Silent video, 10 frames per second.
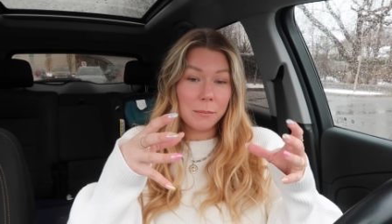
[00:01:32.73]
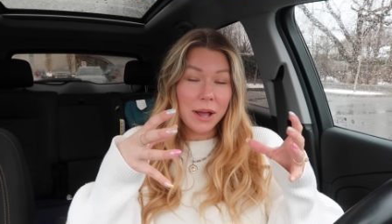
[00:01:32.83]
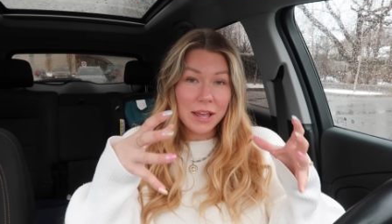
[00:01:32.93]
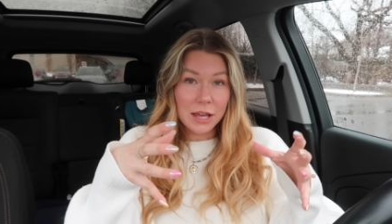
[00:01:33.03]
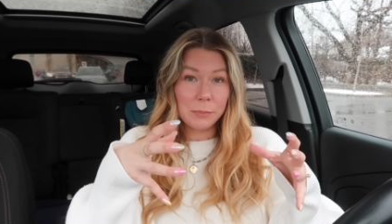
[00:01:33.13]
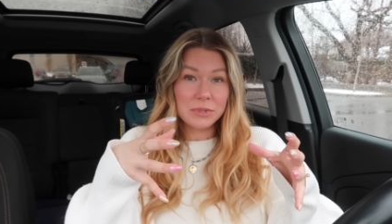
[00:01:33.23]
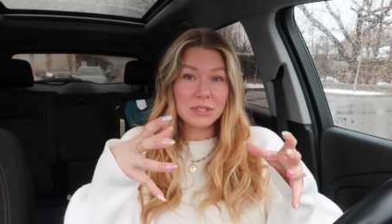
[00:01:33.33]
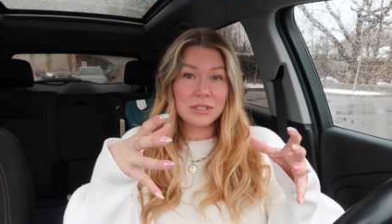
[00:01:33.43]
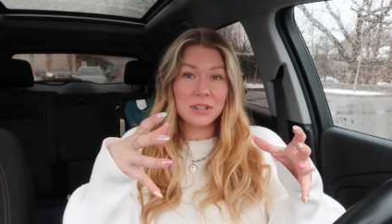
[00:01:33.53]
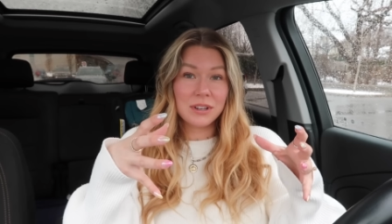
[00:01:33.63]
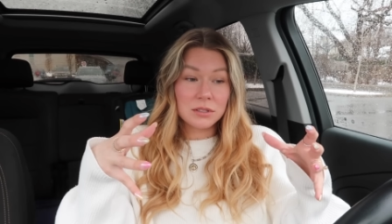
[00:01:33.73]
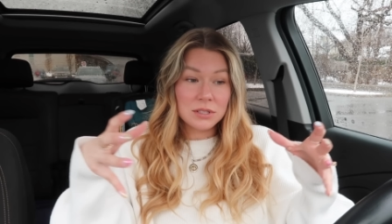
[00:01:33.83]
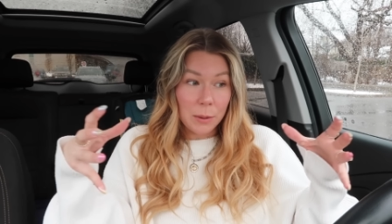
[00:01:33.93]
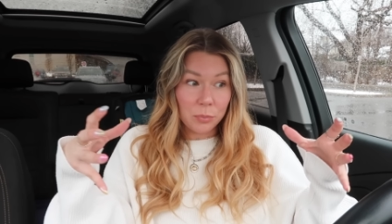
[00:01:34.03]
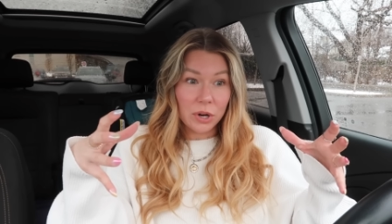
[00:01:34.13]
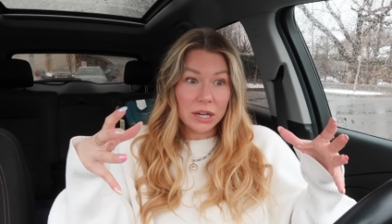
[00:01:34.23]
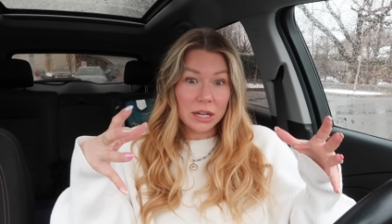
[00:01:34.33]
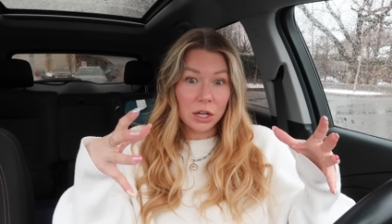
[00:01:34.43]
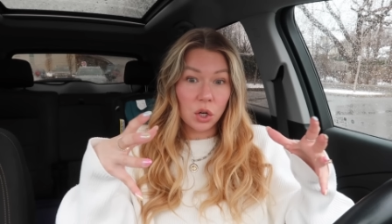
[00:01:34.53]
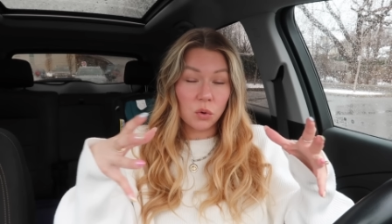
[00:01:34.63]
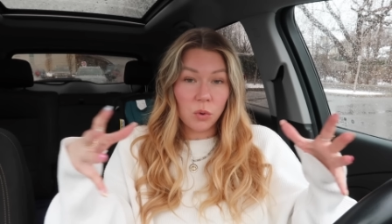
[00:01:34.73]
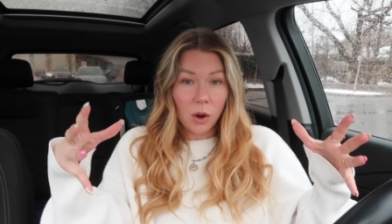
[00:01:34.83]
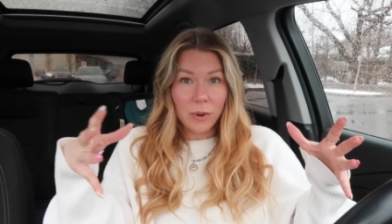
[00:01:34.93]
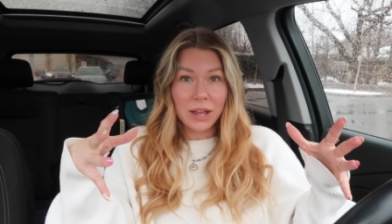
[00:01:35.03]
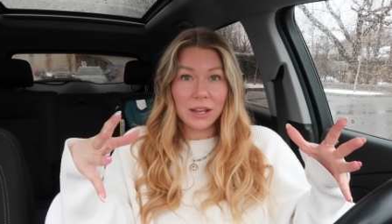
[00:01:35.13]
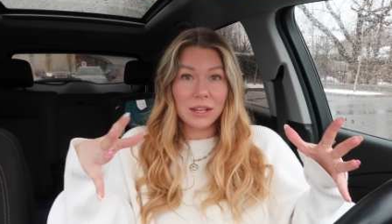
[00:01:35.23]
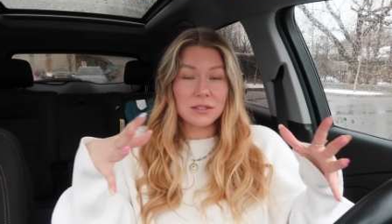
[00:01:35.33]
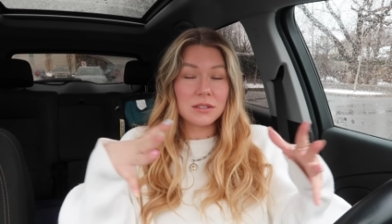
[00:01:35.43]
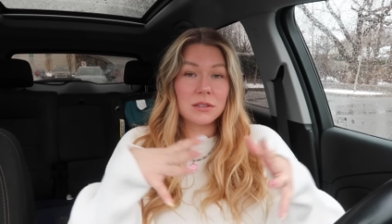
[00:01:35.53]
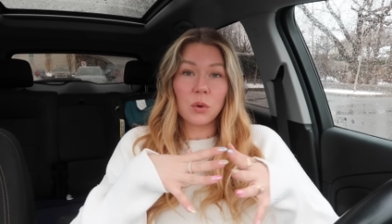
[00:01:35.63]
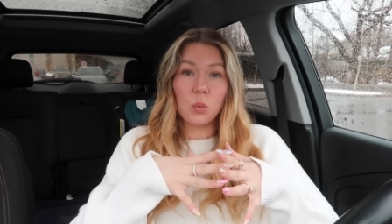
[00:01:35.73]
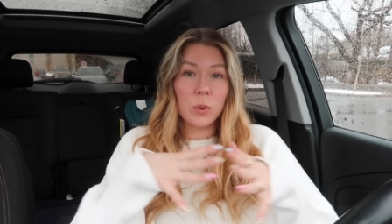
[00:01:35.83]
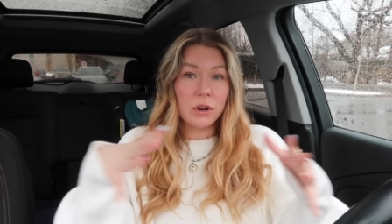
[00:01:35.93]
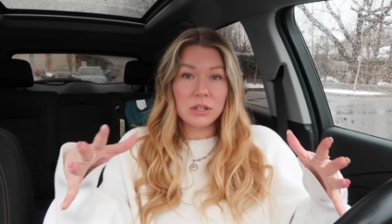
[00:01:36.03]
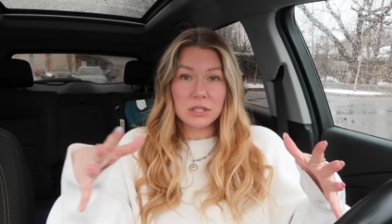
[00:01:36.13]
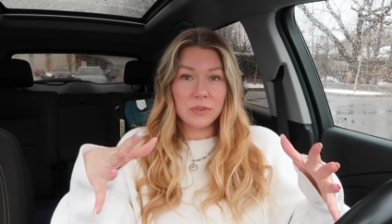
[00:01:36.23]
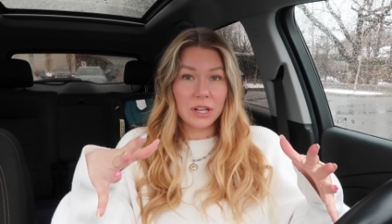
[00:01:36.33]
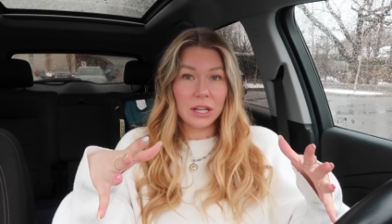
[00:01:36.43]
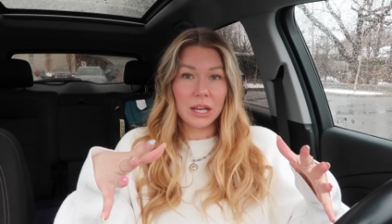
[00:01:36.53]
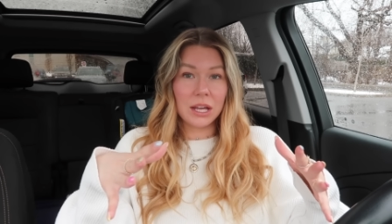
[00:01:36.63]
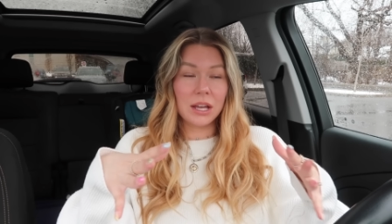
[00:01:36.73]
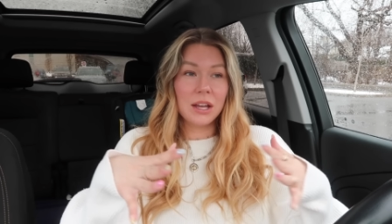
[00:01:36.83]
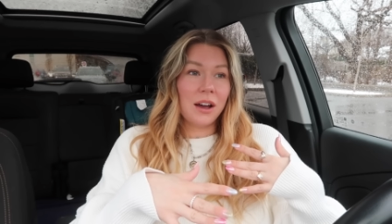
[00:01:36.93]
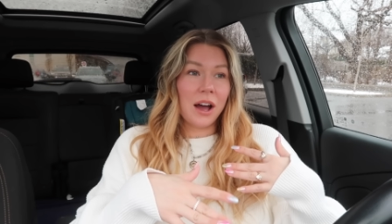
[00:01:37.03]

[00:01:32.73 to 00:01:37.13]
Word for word: my hips separating, growing. It's the weirdest feeling.